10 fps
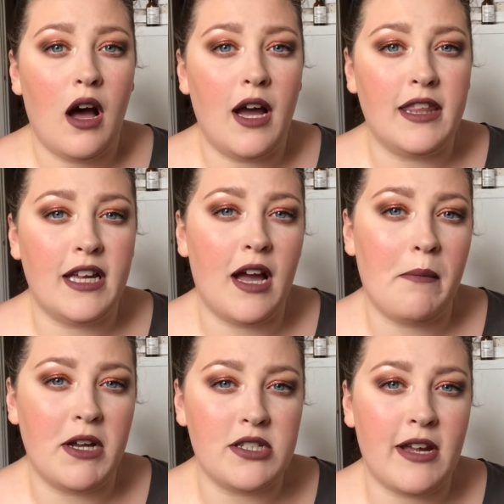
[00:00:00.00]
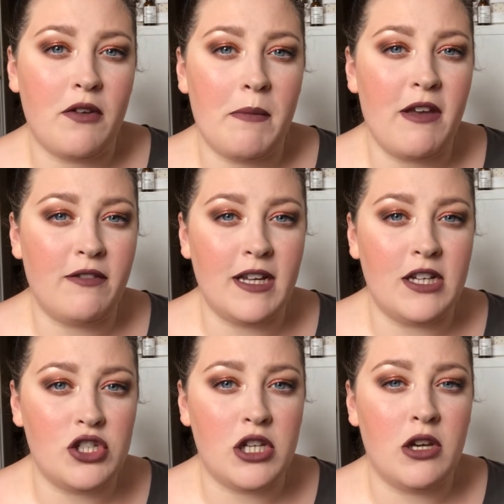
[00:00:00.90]
I think I might just have a bit of an
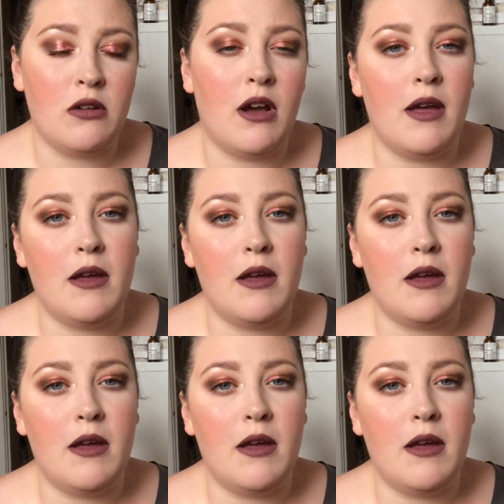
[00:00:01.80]
issue.